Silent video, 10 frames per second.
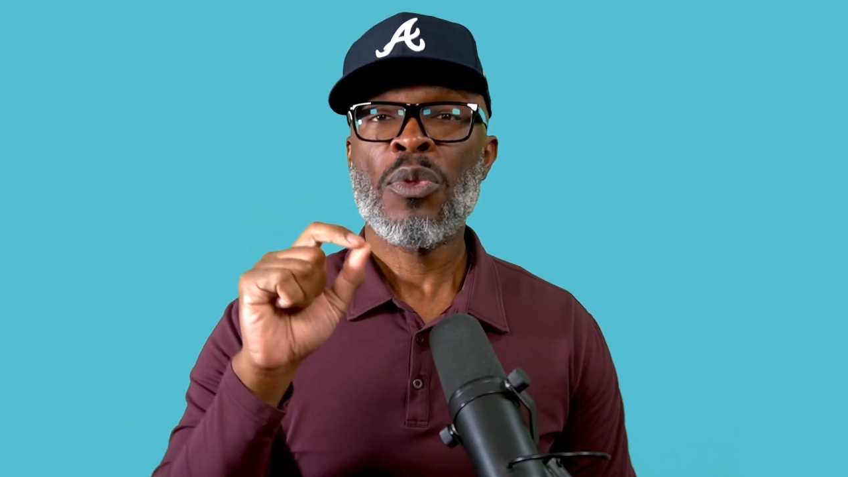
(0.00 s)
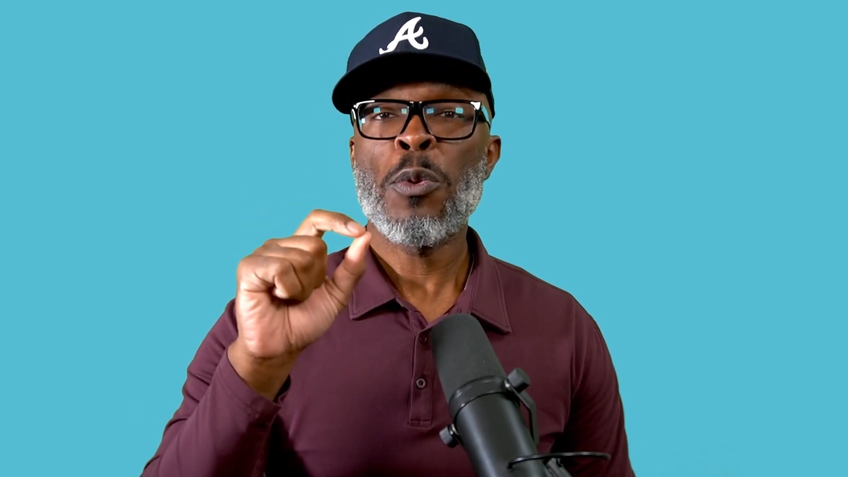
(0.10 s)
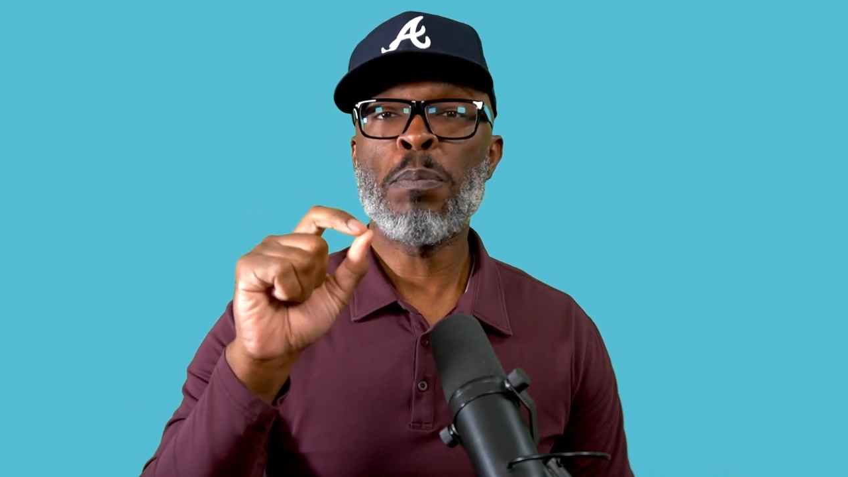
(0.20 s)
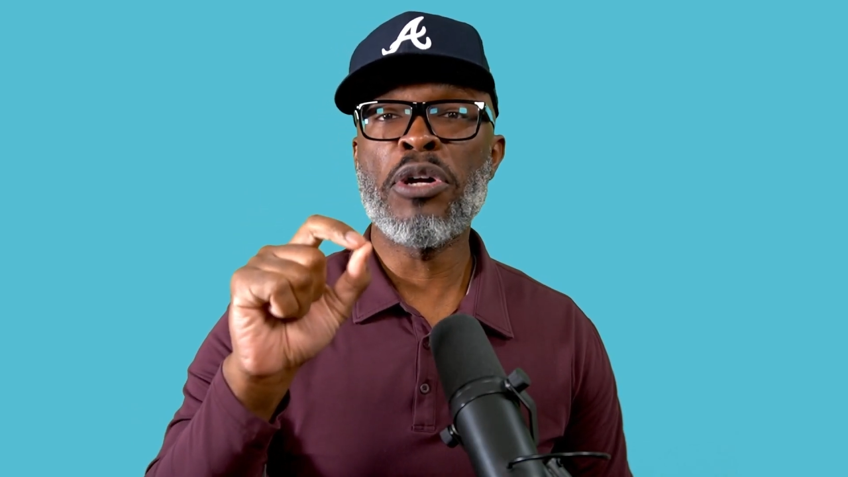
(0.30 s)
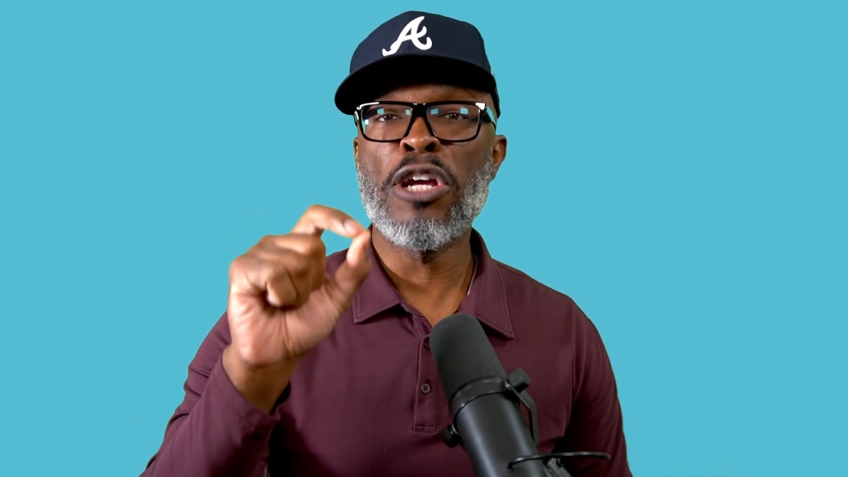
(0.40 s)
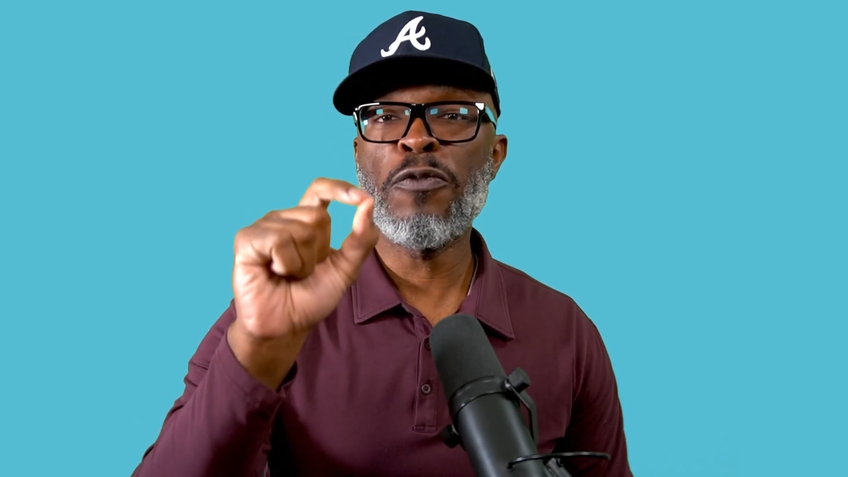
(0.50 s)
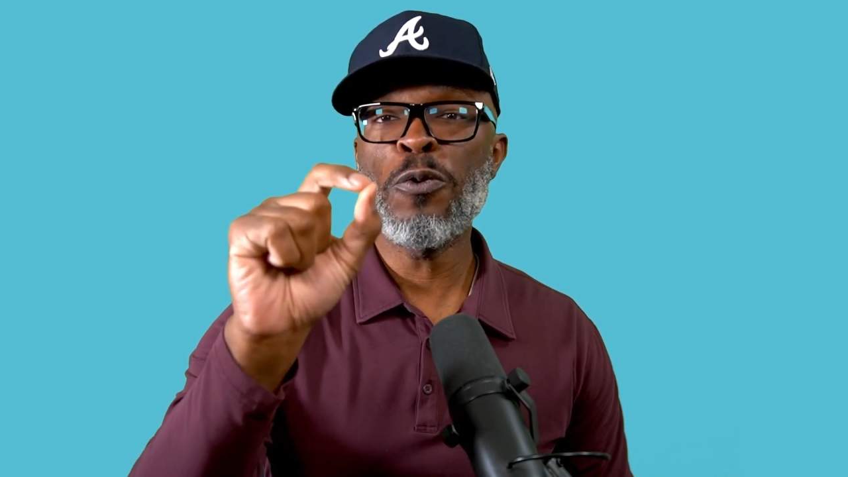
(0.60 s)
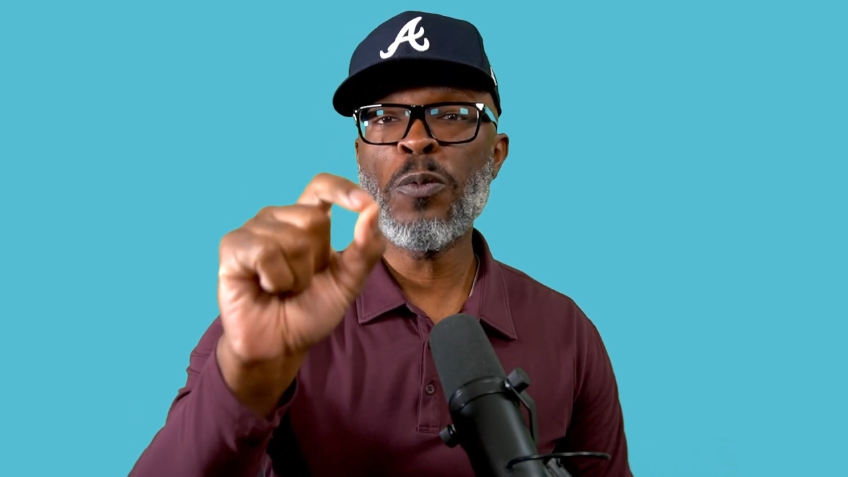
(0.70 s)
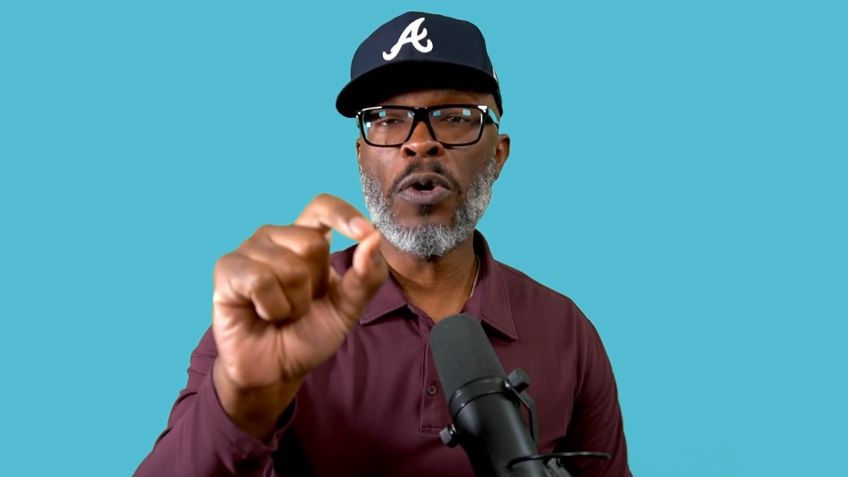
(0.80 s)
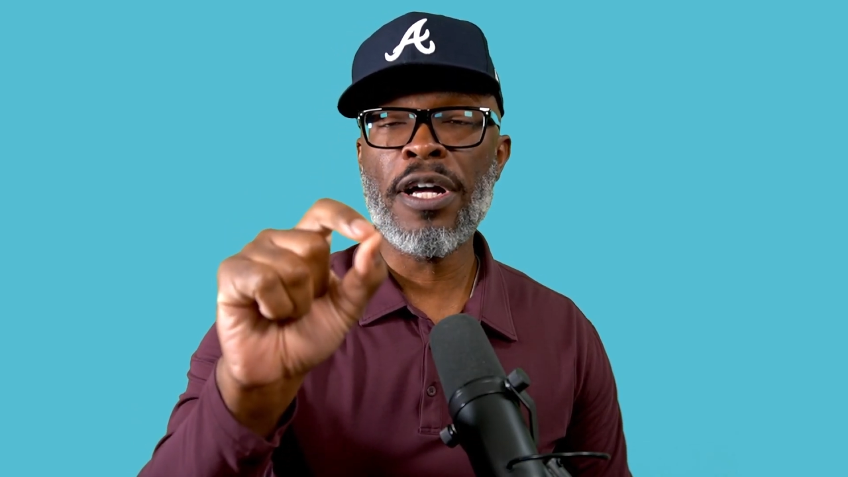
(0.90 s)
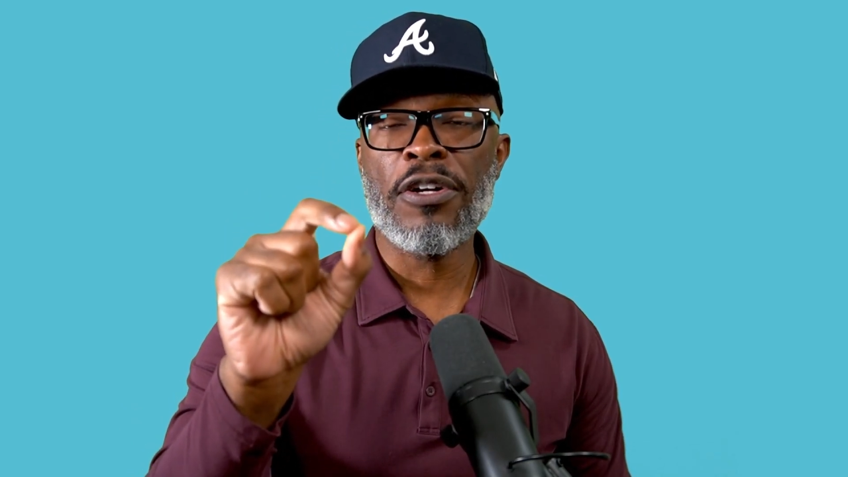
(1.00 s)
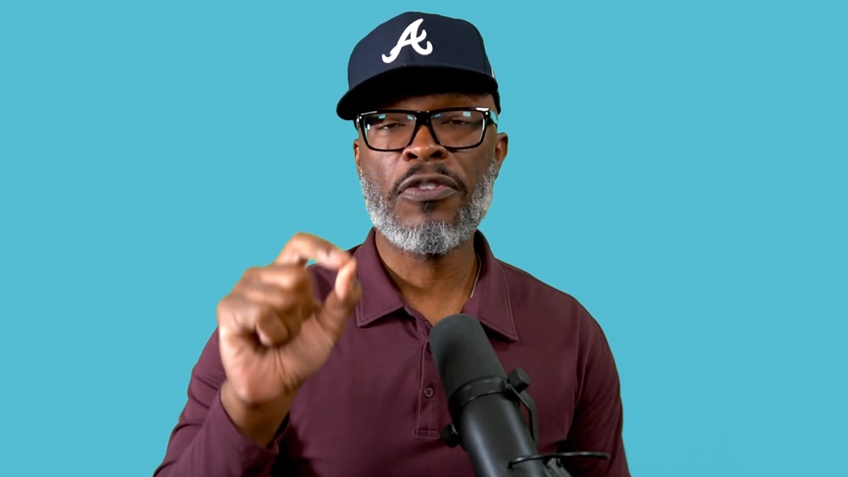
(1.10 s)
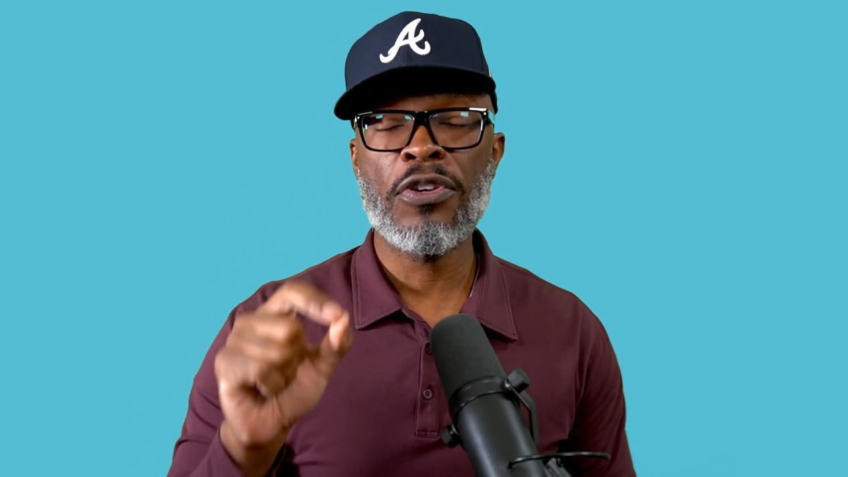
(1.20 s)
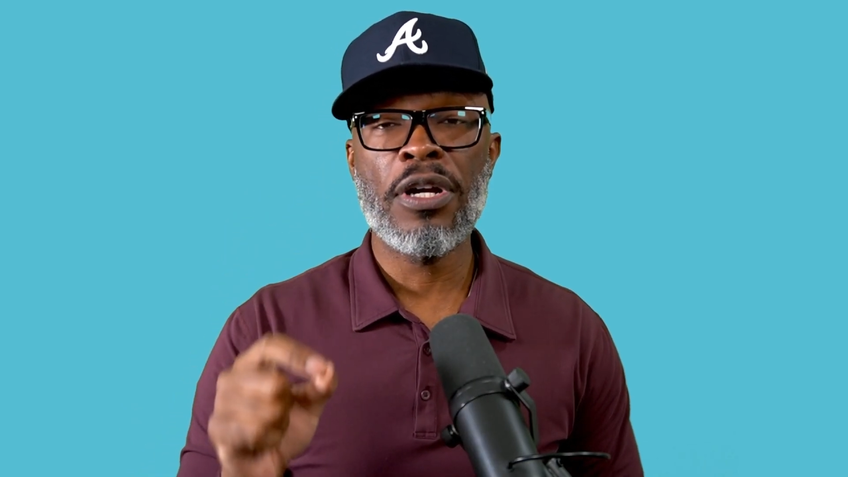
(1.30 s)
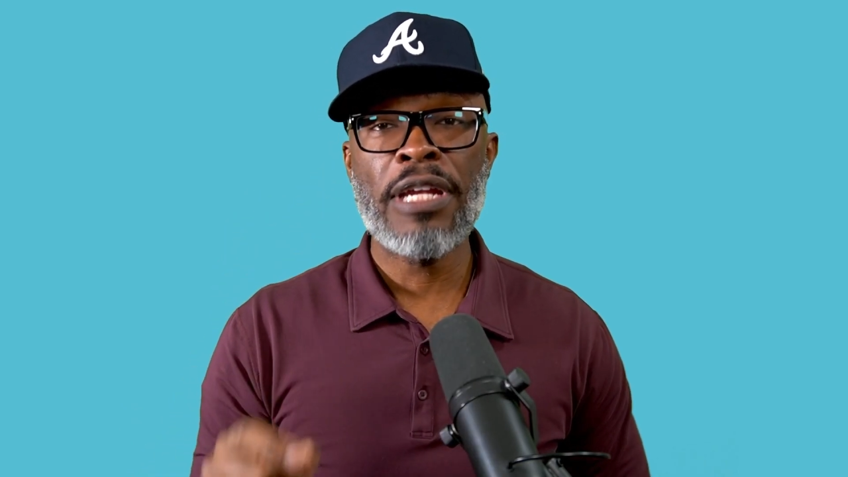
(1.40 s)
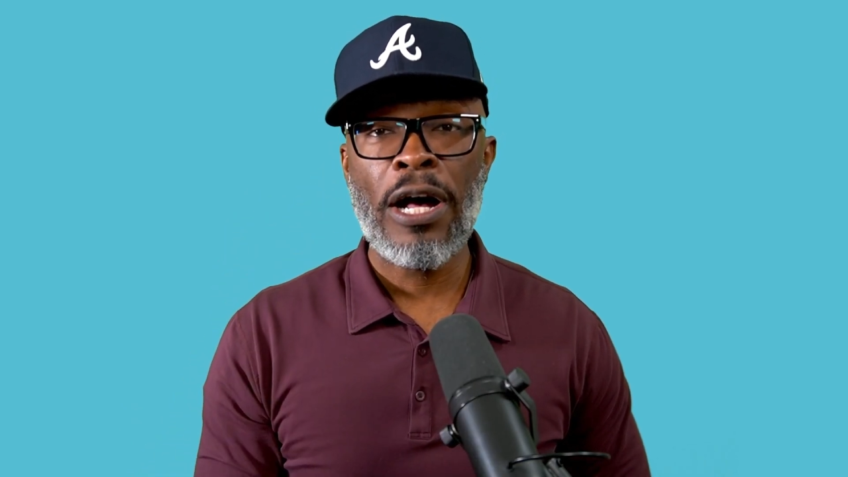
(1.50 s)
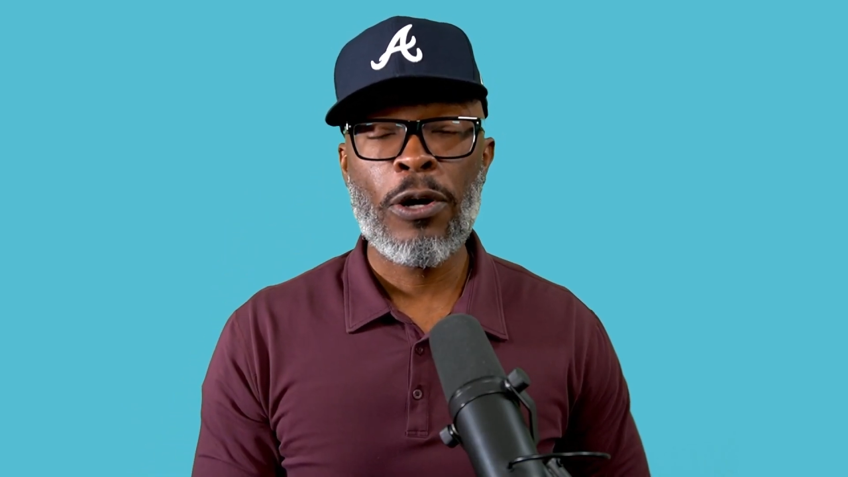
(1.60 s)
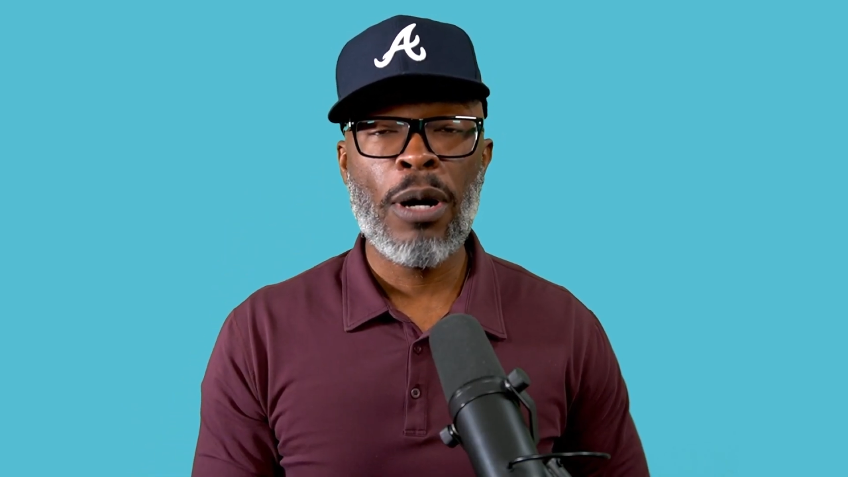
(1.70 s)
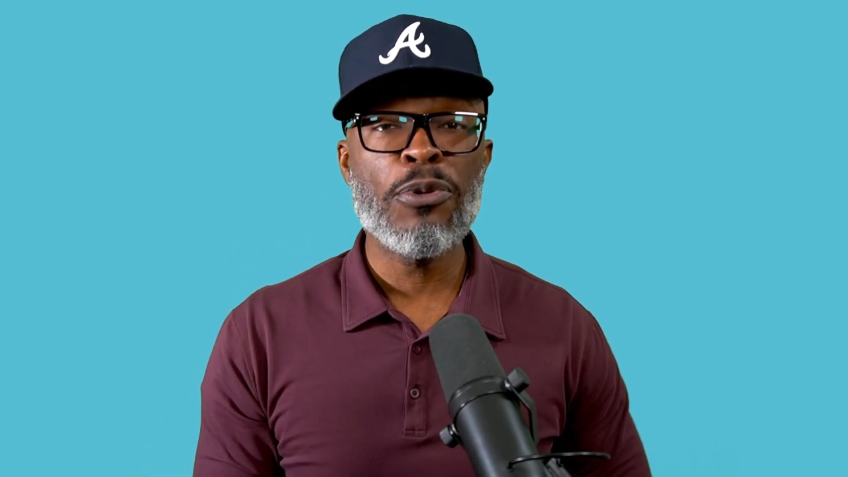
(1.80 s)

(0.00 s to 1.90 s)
But if you want a certain outcome,